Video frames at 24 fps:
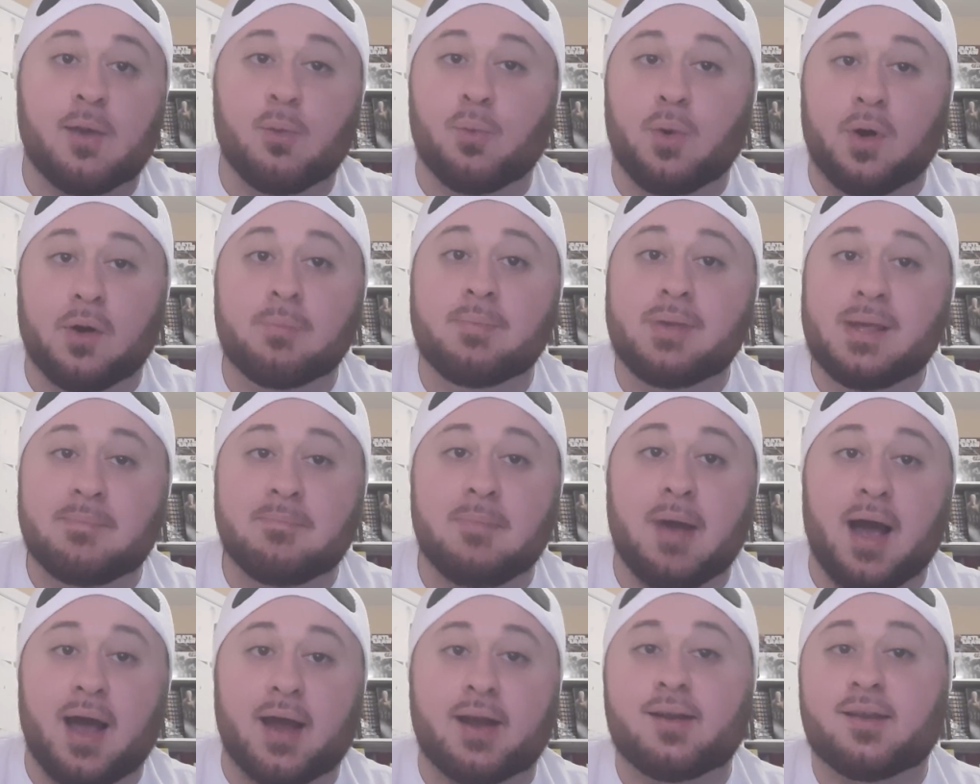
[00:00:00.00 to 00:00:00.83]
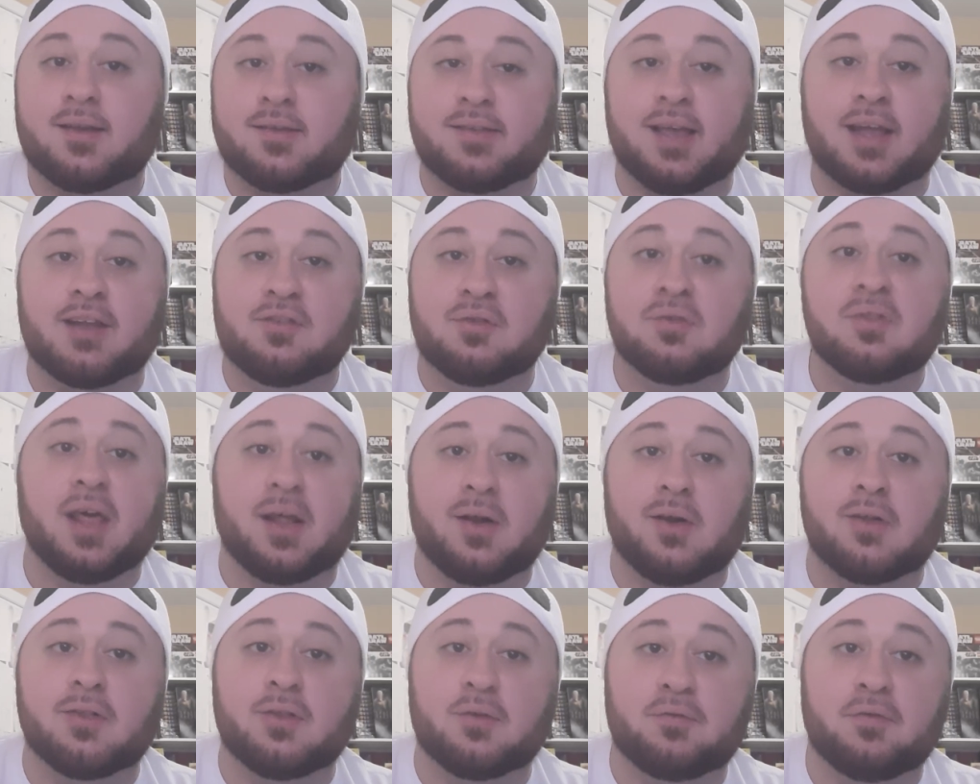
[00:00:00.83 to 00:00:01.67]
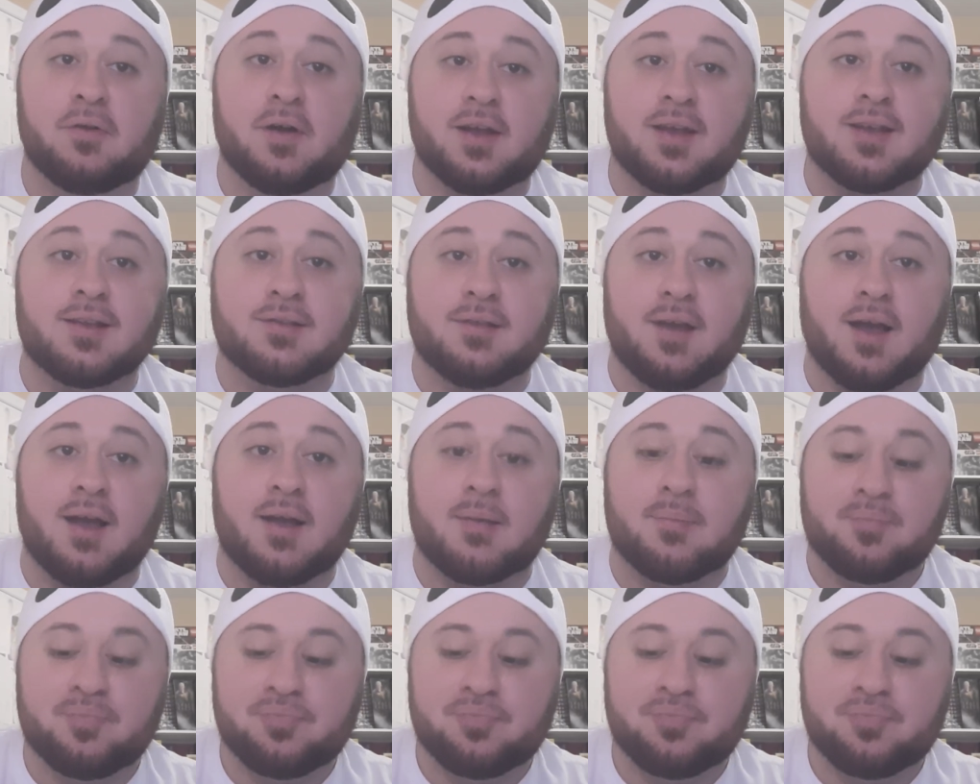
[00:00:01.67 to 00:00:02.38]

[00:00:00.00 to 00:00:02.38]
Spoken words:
will be mine, because I do that all the fucking time.